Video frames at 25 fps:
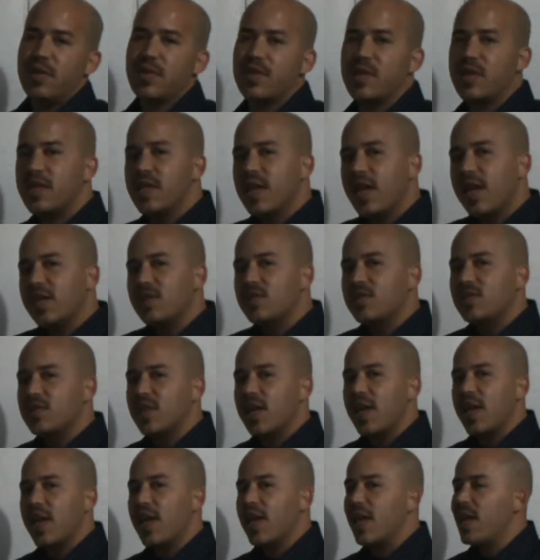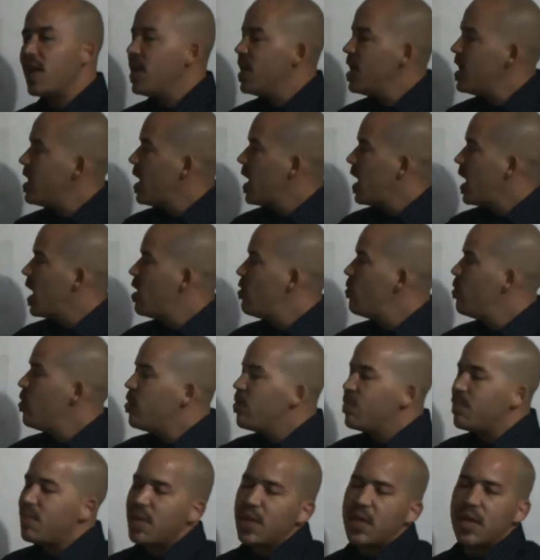The next day, it
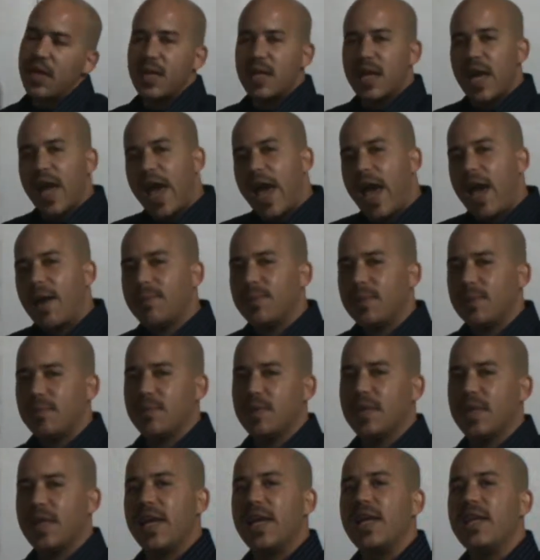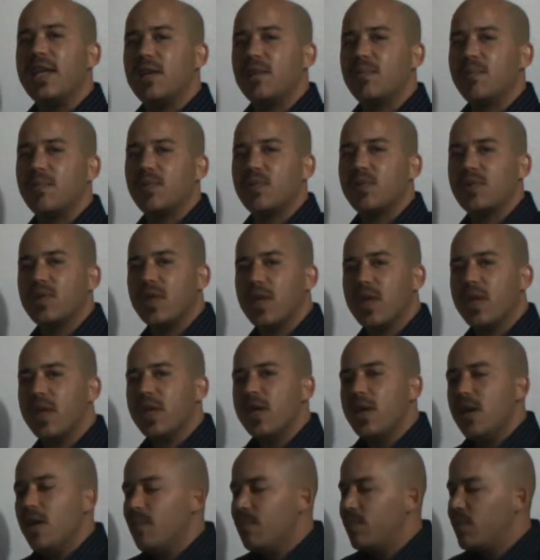won't be a happy belated birthday,